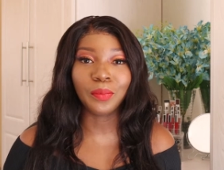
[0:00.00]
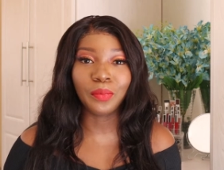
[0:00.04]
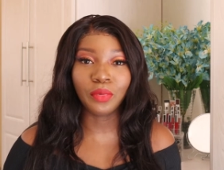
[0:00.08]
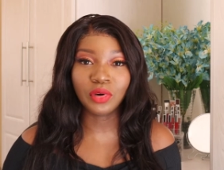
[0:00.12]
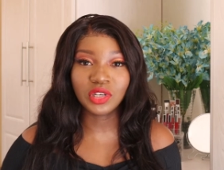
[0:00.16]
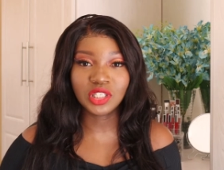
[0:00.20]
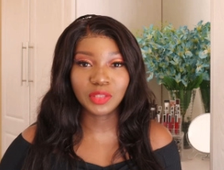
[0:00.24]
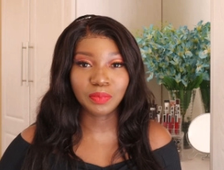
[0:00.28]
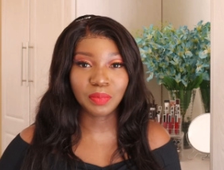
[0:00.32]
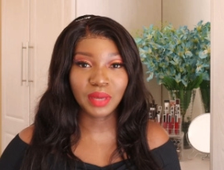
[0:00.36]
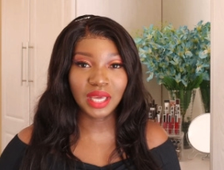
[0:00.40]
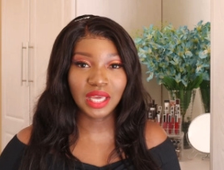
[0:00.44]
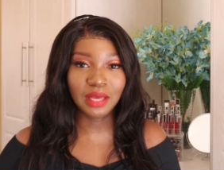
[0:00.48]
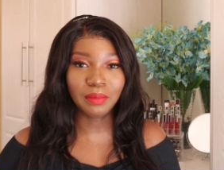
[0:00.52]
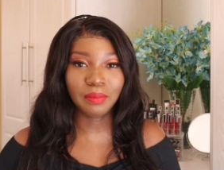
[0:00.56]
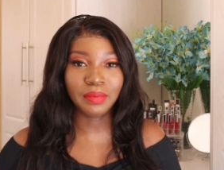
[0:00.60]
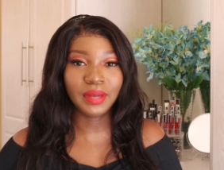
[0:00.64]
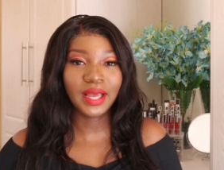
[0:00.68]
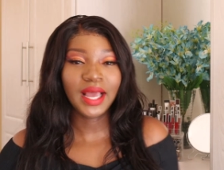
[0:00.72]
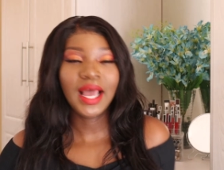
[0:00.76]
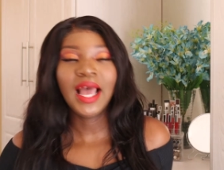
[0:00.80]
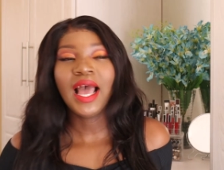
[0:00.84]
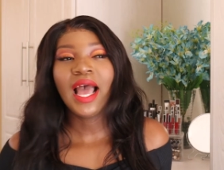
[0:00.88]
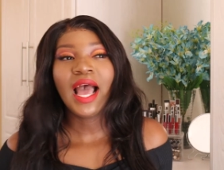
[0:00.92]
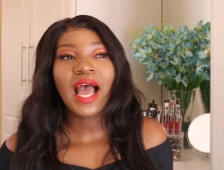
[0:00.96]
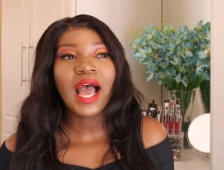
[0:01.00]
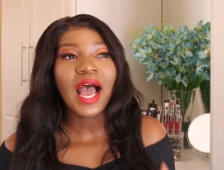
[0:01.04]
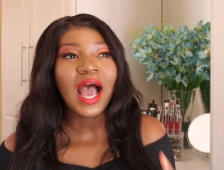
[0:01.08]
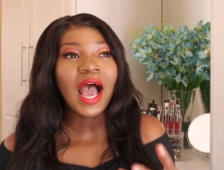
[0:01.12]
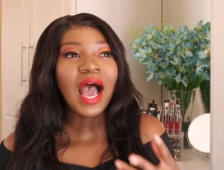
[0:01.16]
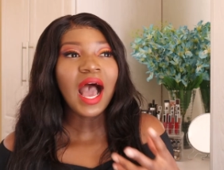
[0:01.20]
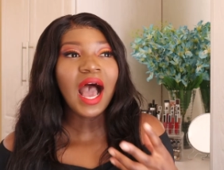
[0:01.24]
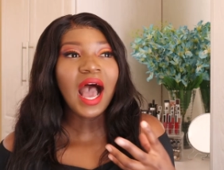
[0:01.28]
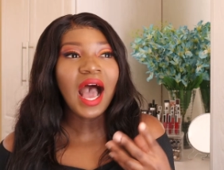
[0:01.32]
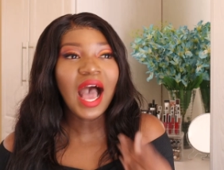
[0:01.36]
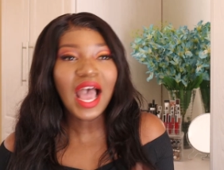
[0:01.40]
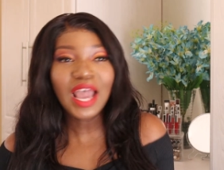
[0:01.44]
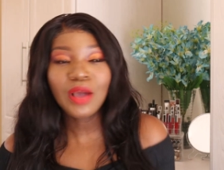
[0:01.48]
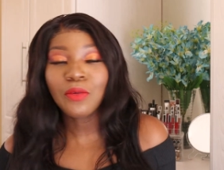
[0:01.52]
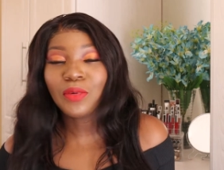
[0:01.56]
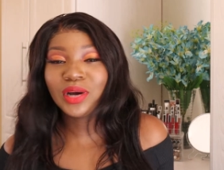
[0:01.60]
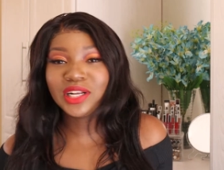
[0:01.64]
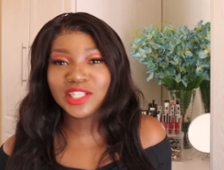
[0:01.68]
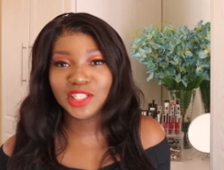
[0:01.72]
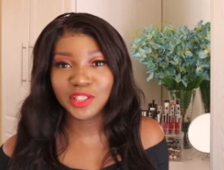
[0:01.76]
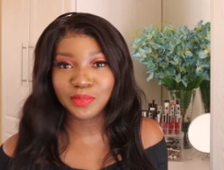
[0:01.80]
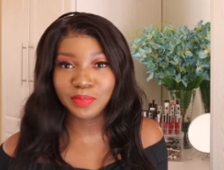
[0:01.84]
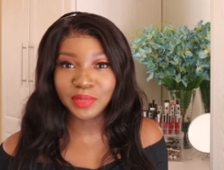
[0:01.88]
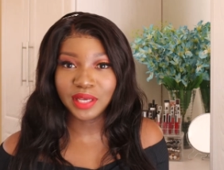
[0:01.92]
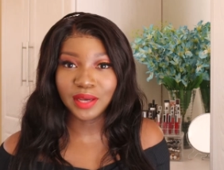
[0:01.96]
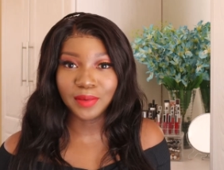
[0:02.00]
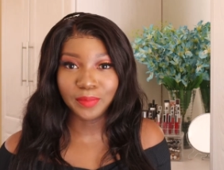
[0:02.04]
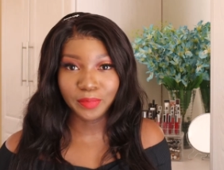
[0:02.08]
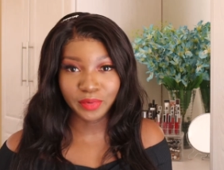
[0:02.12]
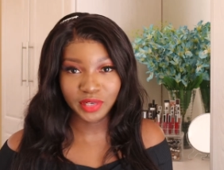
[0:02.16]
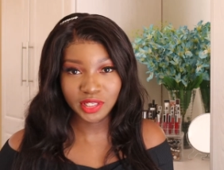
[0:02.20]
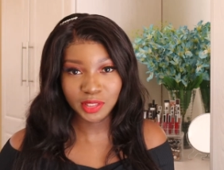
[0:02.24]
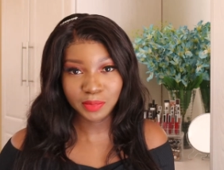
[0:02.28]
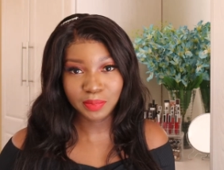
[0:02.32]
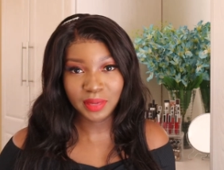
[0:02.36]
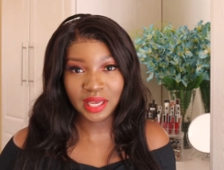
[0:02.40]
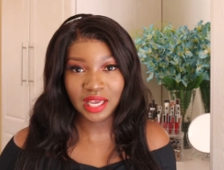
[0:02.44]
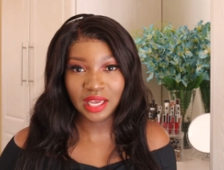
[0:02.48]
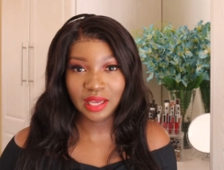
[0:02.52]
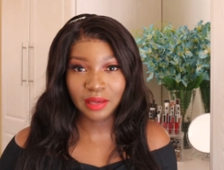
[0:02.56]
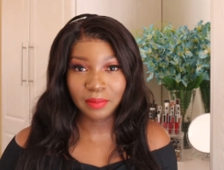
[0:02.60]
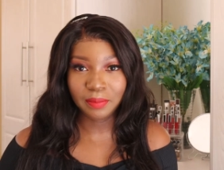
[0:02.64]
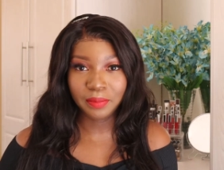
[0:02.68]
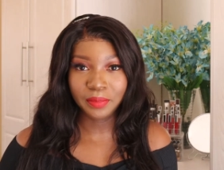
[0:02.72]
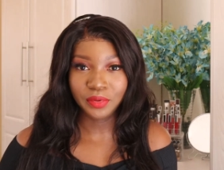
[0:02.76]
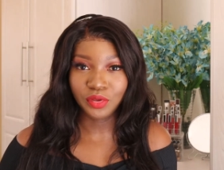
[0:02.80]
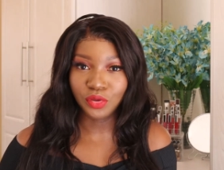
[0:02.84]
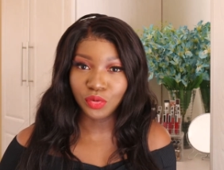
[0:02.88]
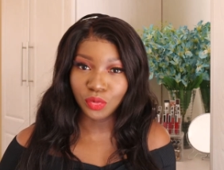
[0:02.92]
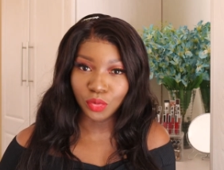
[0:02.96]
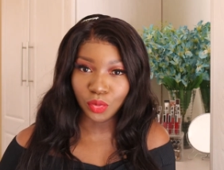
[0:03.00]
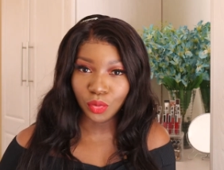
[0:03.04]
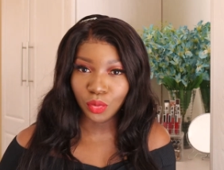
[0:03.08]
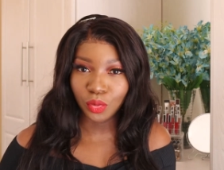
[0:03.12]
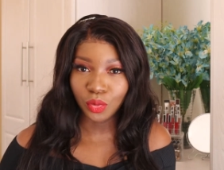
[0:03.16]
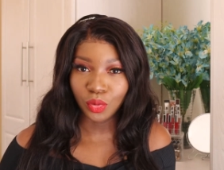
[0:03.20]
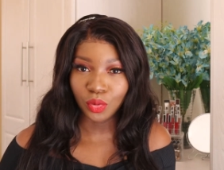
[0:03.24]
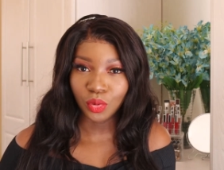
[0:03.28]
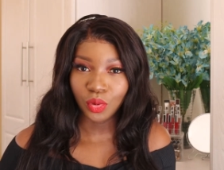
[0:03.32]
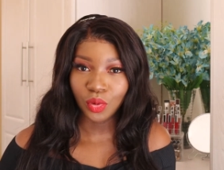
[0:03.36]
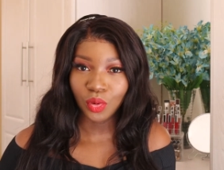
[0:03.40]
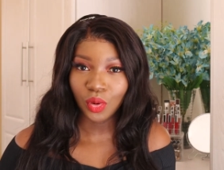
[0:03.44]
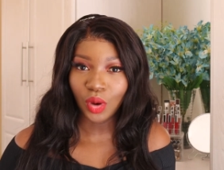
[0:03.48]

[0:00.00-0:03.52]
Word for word: boss babe. I want to be a boss babe, you know.